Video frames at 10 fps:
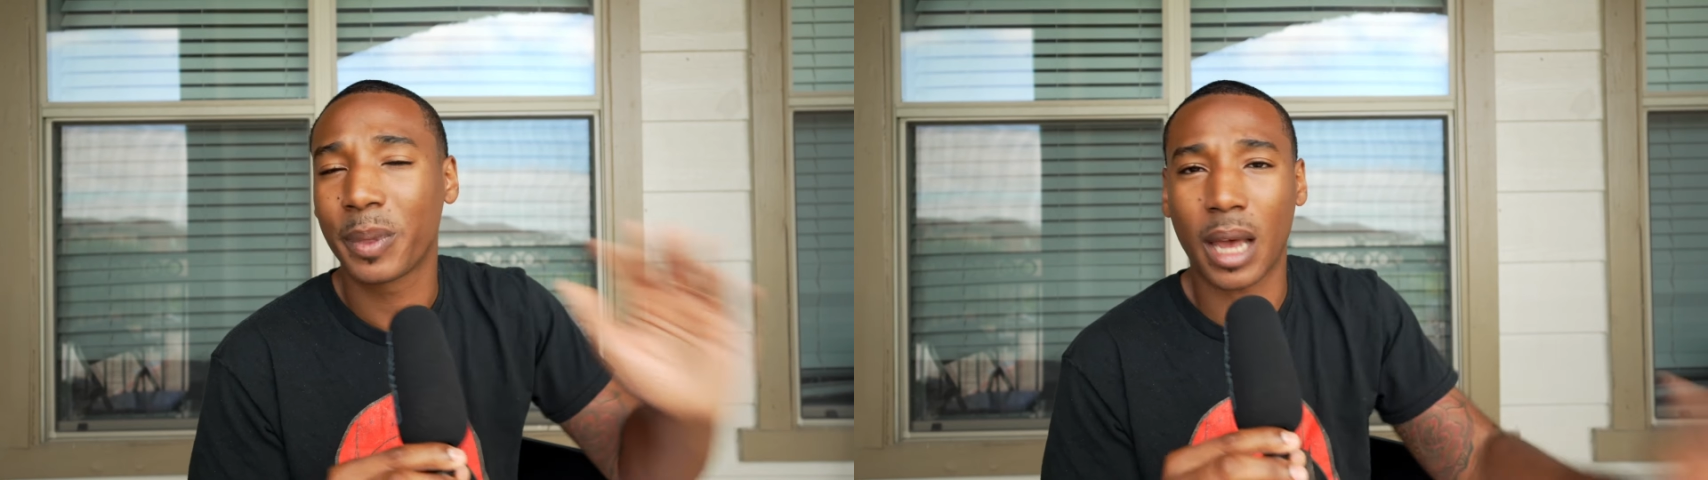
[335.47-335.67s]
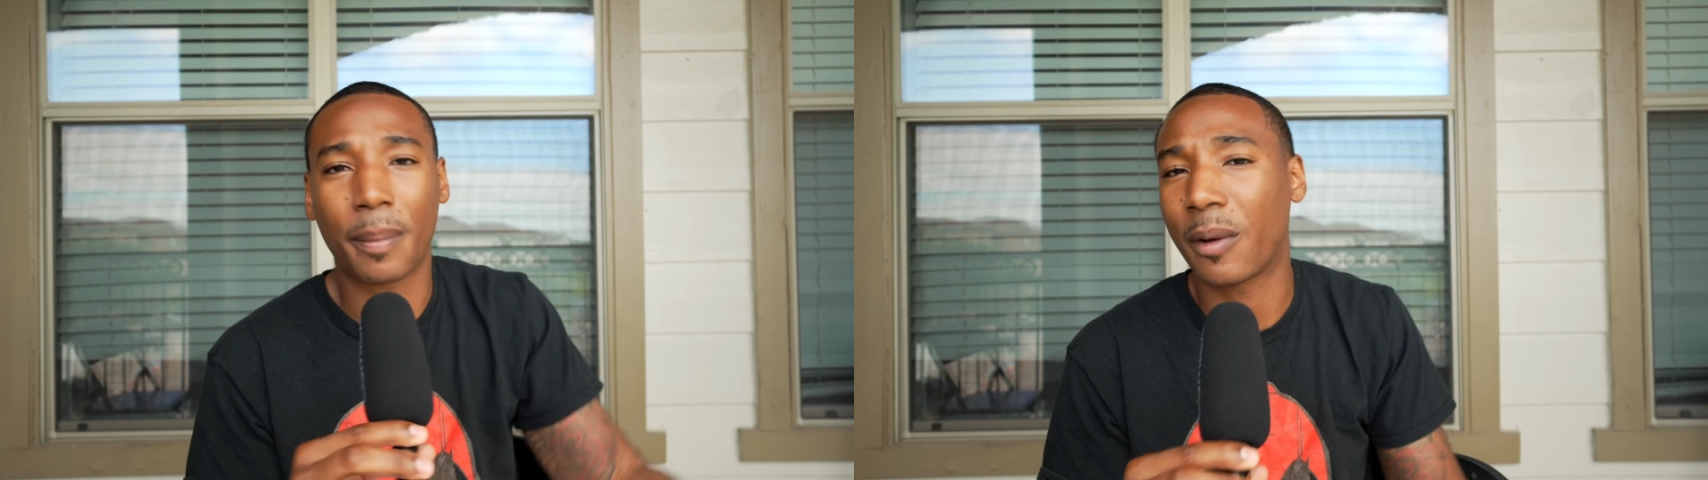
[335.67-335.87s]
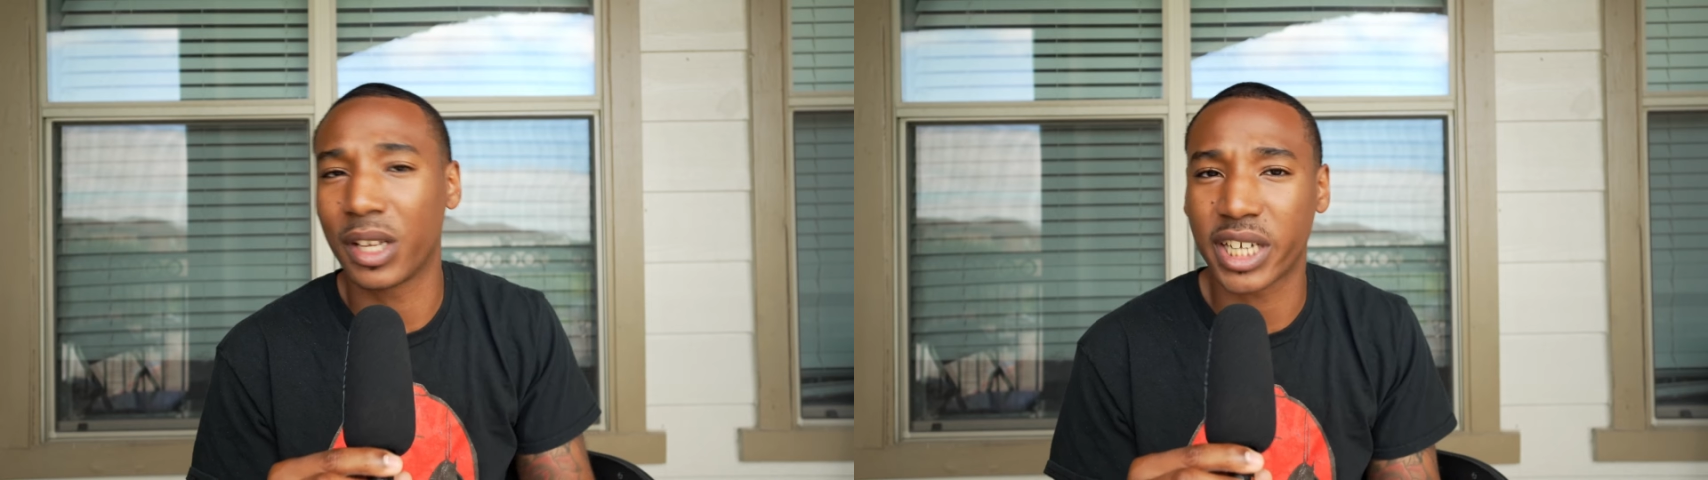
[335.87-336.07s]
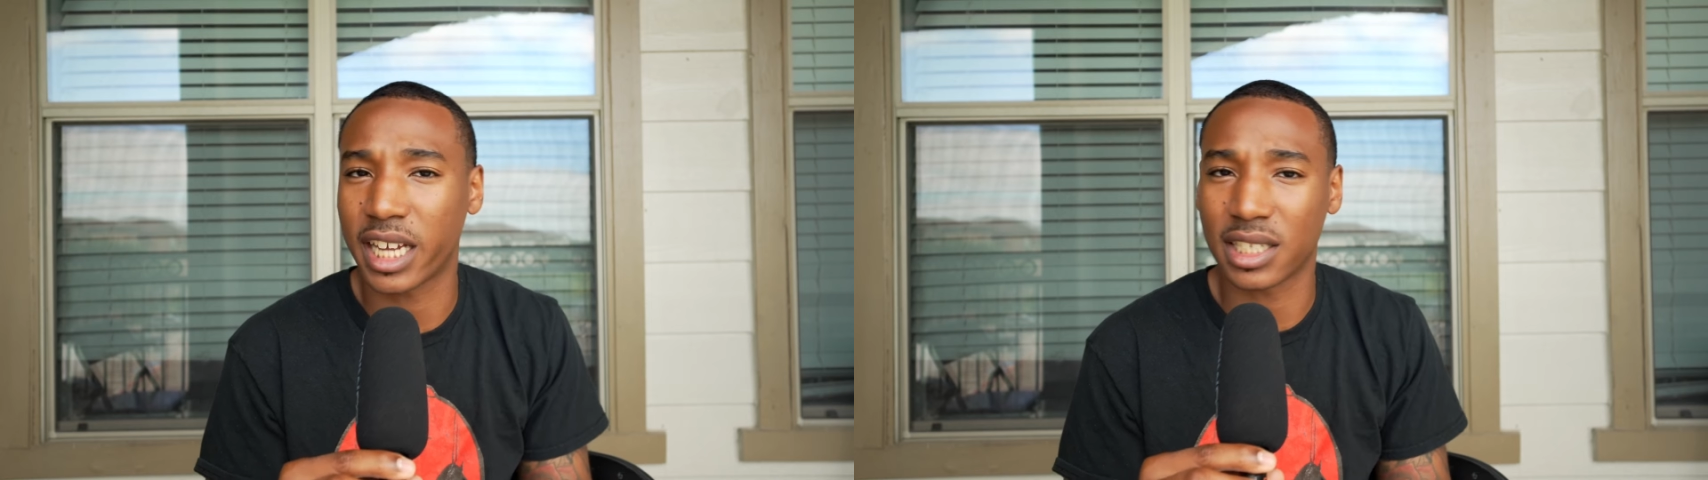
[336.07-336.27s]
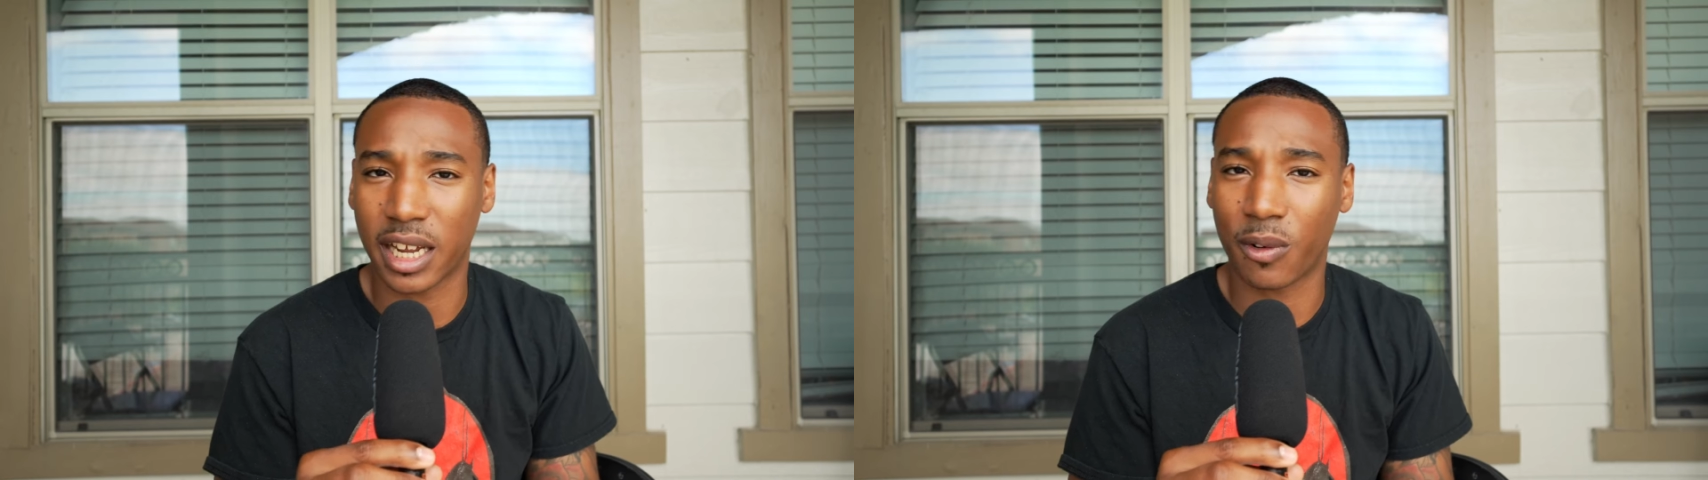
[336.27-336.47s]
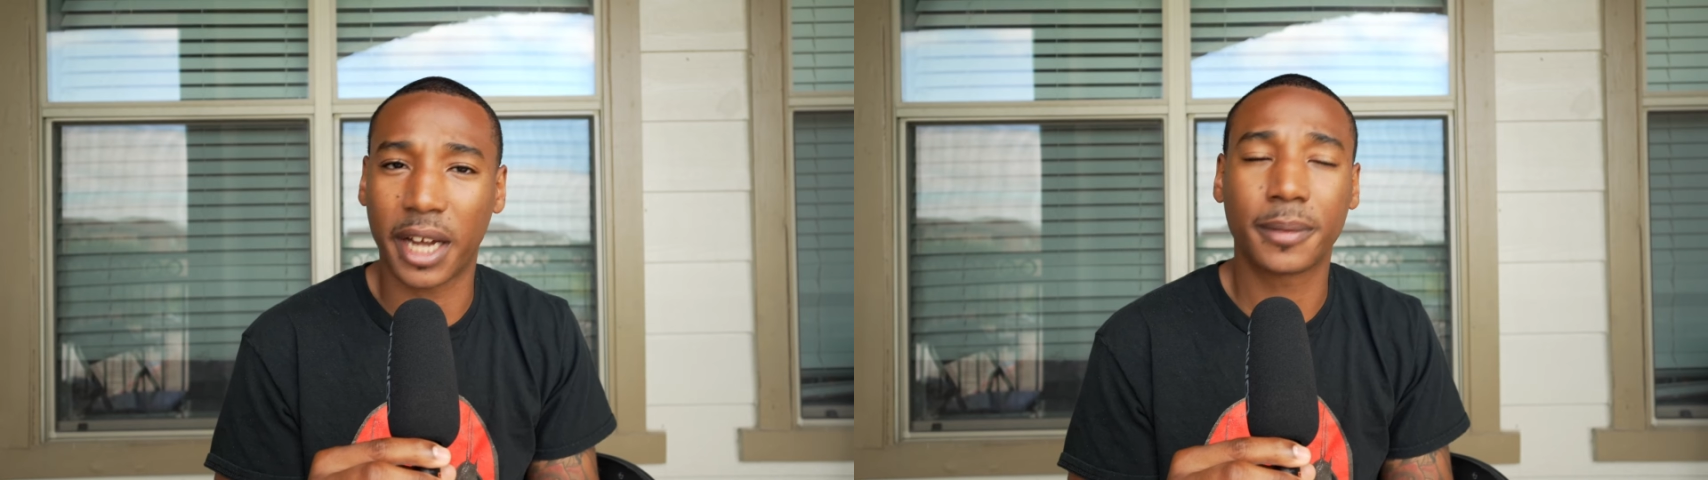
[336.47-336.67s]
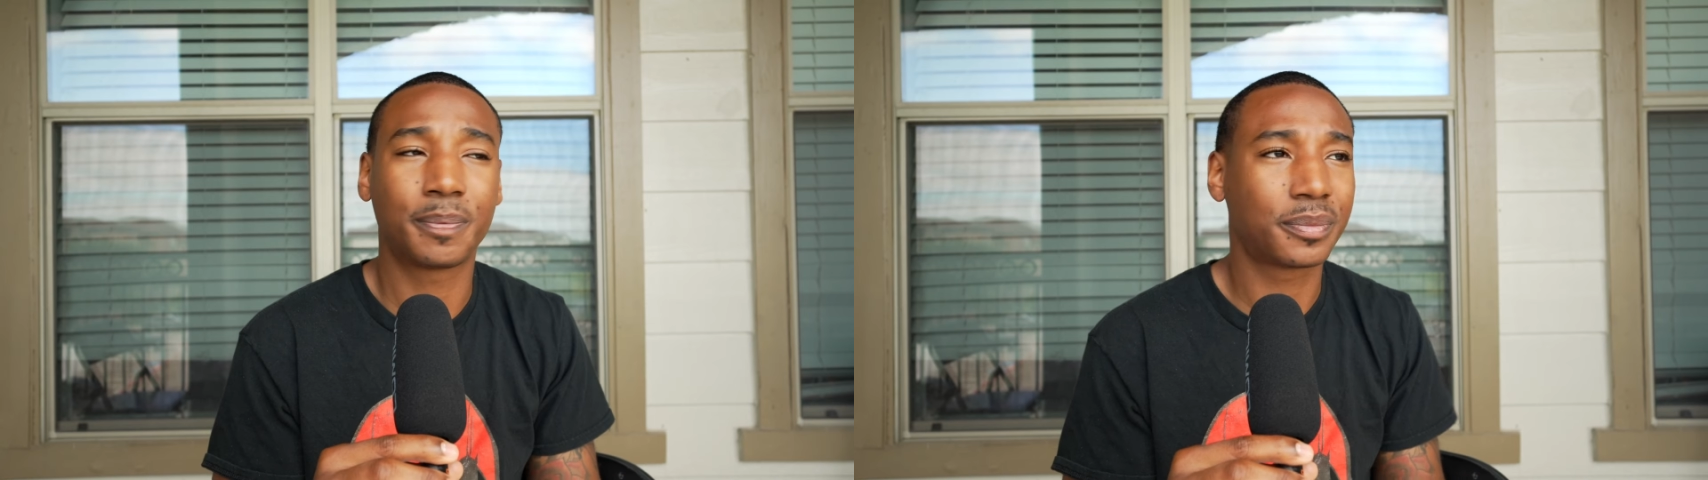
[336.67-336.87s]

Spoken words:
I'm not really changing that, right?